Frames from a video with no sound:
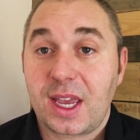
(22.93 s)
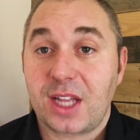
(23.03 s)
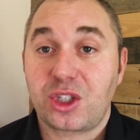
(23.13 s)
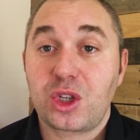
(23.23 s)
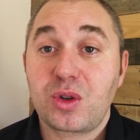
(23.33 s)

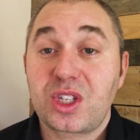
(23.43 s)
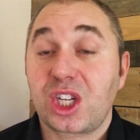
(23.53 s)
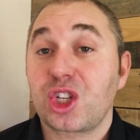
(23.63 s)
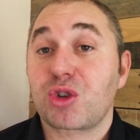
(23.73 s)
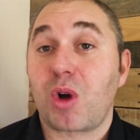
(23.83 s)
It's used to
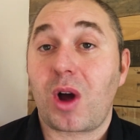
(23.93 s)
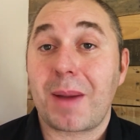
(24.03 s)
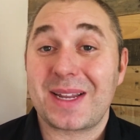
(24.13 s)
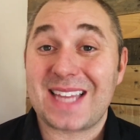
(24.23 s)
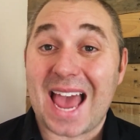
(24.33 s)
control our
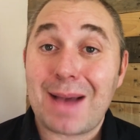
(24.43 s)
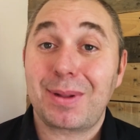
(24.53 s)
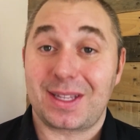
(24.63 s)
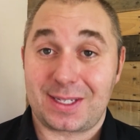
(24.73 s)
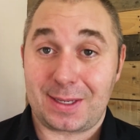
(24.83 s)

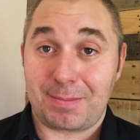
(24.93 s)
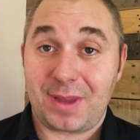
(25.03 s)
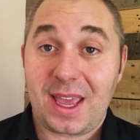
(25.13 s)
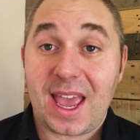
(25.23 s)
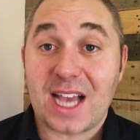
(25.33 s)
metabolism
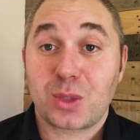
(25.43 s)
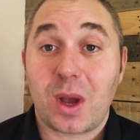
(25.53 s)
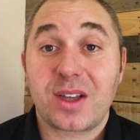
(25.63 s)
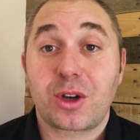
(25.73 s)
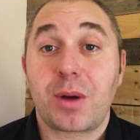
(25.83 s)
as
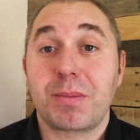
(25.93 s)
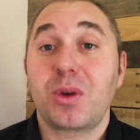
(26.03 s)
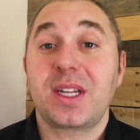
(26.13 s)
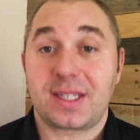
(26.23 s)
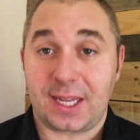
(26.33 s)
well as our
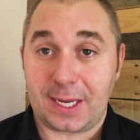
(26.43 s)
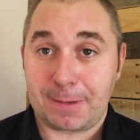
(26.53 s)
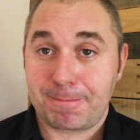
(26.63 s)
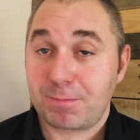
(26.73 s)
immunity.